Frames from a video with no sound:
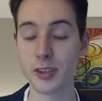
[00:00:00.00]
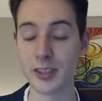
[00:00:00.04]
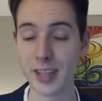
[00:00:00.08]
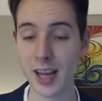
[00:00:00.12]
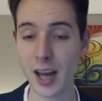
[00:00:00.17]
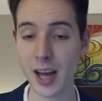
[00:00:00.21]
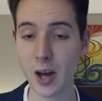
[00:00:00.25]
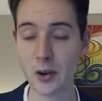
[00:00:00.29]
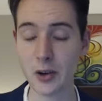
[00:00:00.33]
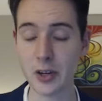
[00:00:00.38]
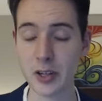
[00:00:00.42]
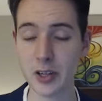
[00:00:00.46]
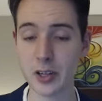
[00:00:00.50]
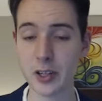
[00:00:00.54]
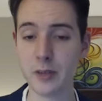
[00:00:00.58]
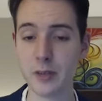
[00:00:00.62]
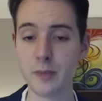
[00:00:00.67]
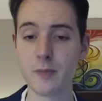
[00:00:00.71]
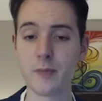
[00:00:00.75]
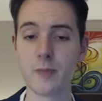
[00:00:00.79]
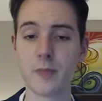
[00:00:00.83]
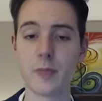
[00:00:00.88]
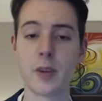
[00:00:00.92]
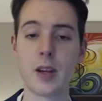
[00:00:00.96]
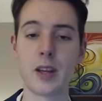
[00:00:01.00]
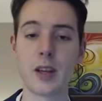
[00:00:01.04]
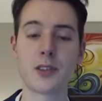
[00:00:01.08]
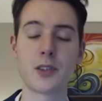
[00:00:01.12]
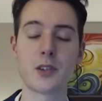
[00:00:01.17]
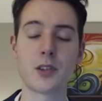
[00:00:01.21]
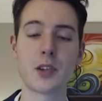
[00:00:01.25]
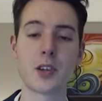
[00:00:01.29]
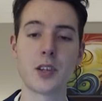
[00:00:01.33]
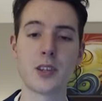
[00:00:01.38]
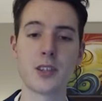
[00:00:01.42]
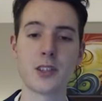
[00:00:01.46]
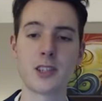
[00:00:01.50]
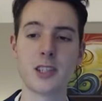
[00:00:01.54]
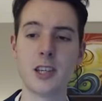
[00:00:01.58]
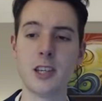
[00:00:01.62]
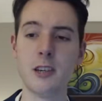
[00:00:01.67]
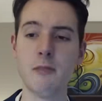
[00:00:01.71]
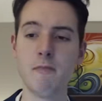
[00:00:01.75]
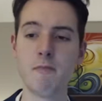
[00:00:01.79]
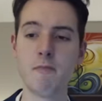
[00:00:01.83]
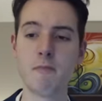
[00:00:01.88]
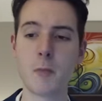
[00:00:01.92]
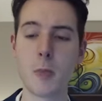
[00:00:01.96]
down here, as you can see,
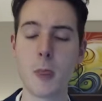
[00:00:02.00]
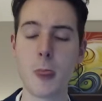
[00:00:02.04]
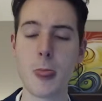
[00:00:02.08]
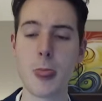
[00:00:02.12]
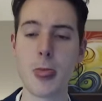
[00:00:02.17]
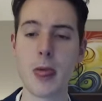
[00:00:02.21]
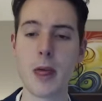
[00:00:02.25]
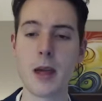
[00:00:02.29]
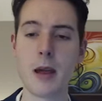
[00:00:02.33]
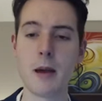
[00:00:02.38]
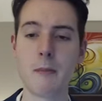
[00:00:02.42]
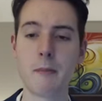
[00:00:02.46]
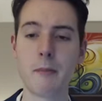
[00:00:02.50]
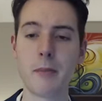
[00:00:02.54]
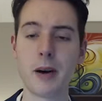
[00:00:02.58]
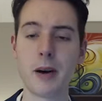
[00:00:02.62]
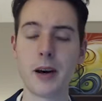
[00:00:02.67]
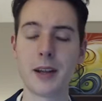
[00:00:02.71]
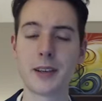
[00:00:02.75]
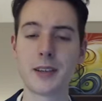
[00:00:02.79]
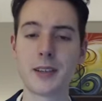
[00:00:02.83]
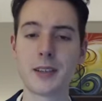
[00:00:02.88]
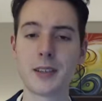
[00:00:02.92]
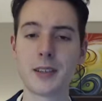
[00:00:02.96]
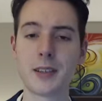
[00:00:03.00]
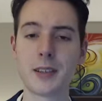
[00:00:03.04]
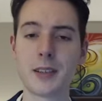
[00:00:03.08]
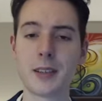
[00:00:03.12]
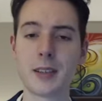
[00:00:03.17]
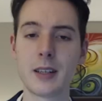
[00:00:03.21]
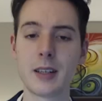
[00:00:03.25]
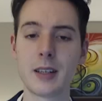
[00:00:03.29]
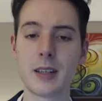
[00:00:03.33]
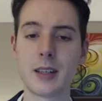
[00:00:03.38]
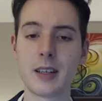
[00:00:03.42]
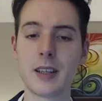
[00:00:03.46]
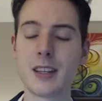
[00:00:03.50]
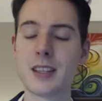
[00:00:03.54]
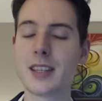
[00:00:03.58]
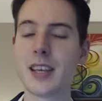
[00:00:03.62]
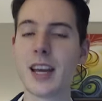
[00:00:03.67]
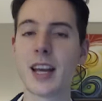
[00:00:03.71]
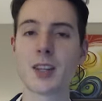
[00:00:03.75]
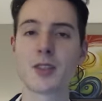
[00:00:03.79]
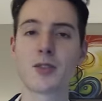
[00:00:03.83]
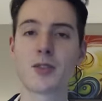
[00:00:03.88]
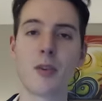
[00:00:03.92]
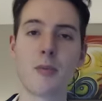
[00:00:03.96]
but this
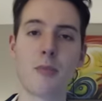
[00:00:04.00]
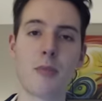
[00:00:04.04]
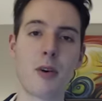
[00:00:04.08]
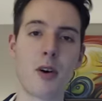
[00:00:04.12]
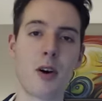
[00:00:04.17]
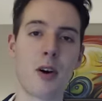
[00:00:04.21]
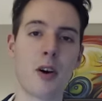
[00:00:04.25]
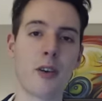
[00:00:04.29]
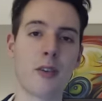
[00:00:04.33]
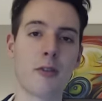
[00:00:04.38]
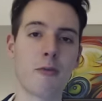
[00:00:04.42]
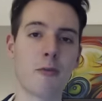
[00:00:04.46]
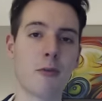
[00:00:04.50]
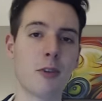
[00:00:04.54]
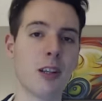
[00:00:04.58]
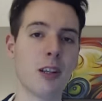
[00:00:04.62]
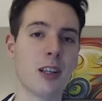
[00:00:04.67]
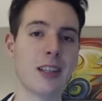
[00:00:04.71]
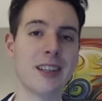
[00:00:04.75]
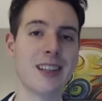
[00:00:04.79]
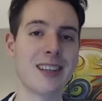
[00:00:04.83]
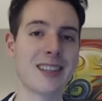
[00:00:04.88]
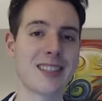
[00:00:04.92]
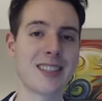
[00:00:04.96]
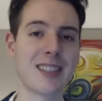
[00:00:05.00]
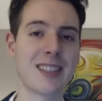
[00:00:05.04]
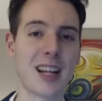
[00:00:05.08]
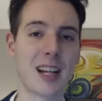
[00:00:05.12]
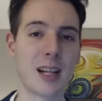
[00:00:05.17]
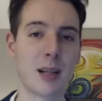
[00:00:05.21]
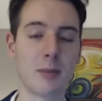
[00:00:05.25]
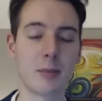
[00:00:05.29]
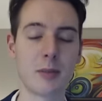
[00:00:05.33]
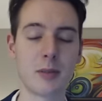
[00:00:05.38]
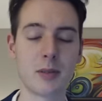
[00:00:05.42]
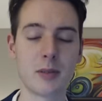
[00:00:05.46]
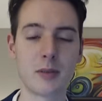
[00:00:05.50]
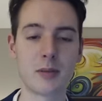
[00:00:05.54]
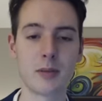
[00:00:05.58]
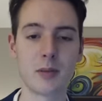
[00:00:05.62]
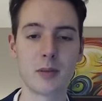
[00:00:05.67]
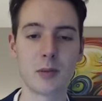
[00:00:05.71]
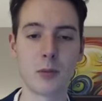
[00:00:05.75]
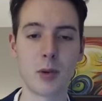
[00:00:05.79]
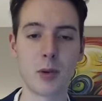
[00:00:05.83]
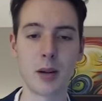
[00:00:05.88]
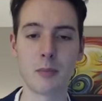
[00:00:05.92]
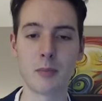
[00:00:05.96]
extra pawn really doesn't help
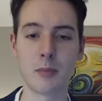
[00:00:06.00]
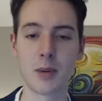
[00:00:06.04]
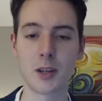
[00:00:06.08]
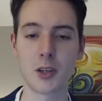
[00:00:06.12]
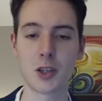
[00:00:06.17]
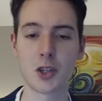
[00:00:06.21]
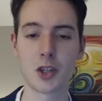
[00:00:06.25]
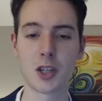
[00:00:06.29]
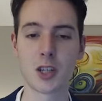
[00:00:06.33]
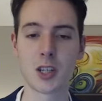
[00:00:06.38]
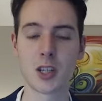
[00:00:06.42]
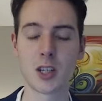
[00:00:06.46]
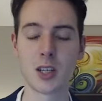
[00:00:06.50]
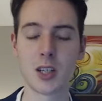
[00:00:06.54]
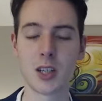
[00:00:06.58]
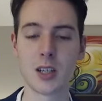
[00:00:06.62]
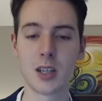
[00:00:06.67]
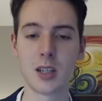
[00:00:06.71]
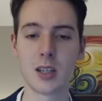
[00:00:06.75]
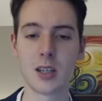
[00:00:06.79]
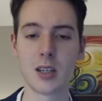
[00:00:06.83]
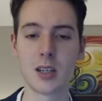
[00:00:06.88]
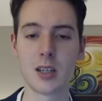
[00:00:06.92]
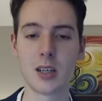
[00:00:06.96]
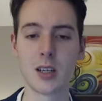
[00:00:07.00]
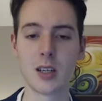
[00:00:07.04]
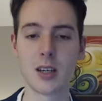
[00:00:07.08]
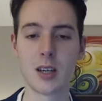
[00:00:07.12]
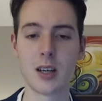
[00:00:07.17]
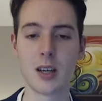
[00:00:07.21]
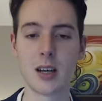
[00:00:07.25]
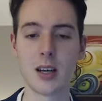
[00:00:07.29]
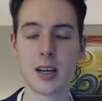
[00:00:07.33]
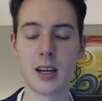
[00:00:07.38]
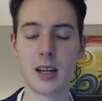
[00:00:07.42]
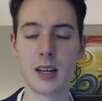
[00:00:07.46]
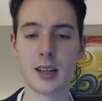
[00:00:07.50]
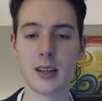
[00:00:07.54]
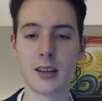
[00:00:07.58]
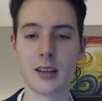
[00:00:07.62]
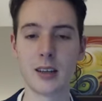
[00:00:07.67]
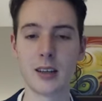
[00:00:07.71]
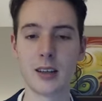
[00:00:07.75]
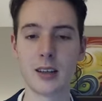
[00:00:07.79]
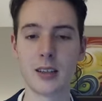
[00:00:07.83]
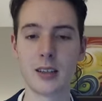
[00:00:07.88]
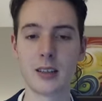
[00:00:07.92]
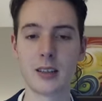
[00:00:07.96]
quite much, and
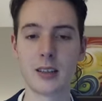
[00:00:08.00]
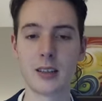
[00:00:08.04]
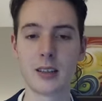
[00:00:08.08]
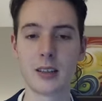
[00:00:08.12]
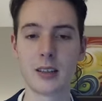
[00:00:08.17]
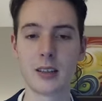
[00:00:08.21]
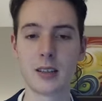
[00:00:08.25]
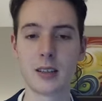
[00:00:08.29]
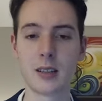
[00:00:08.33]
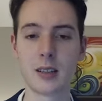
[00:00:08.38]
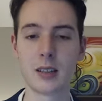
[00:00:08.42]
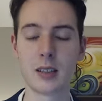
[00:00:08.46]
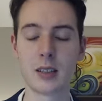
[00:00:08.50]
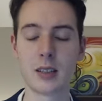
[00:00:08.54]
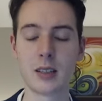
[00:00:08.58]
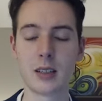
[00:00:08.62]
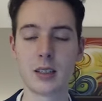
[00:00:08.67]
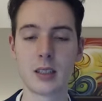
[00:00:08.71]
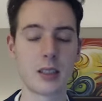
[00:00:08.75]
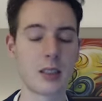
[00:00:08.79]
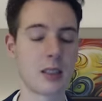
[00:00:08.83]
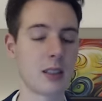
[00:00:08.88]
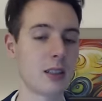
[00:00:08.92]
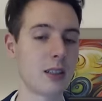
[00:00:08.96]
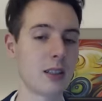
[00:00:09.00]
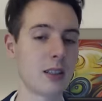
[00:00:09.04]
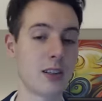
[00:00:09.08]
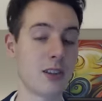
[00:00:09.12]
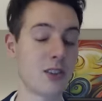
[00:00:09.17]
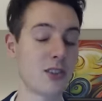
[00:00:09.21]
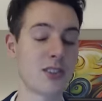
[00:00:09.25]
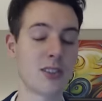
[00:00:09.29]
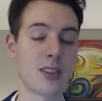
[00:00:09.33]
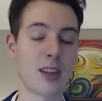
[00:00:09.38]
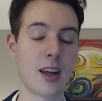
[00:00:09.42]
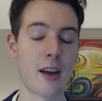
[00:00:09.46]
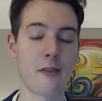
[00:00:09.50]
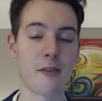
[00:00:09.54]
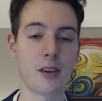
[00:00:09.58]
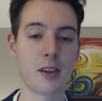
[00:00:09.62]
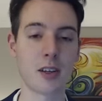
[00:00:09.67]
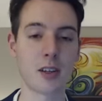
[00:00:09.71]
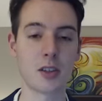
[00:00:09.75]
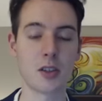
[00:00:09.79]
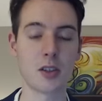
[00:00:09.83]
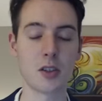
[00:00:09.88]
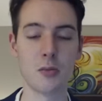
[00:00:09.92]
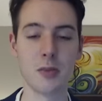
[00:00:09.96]
uh, there's nothing
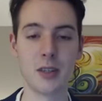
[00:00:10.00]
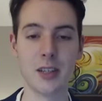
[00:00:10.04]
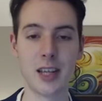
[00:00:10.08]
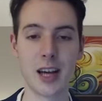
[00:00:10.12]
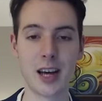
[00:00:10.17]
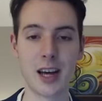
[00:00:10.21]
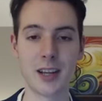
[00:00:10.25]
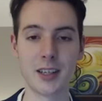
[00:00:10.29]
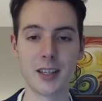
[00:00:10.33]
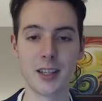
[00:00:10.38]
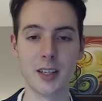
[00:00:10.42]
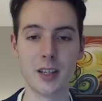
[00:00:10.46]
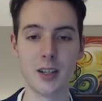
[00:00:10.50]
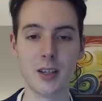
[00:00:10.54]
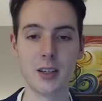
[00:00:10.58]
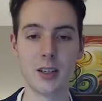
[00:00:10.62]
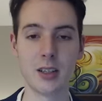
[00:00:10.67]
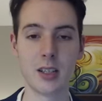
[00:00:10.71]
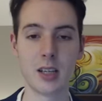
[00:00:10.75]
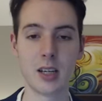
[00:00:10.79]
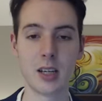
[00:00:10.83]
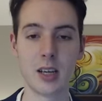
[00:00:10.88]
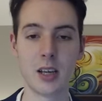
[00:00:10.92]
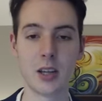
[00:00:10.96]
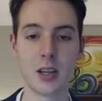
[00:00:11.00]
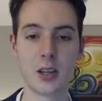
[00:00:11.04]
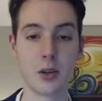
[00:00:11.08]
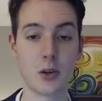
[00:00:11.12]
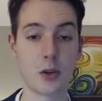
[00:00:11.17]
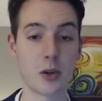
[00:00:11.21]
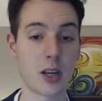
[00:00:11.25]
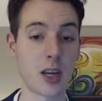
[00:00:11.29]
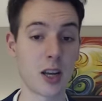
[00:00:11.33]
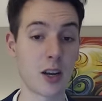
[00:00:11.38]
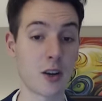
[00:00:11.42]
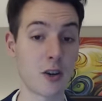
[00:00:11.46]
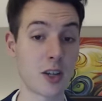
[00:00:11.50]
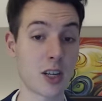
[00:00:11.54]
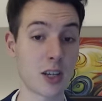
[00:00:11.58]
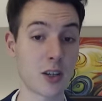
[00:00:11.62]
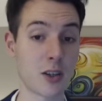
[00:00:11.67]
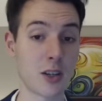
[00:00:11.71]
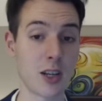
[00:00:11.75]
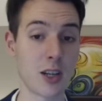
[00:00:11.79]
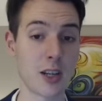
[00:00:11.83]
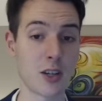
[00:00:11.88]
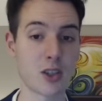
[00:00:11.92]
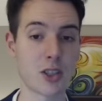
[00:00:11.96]
to be done here. You cannot take
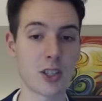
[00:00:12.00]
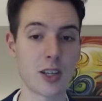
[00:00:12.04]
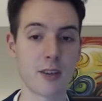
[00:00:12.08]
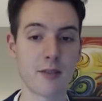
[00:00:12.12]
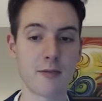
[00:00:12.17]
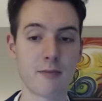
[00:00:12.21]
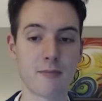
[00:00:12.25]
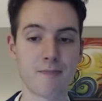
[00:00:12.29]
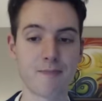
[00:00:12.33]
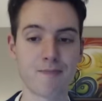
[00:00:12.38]
an h seven,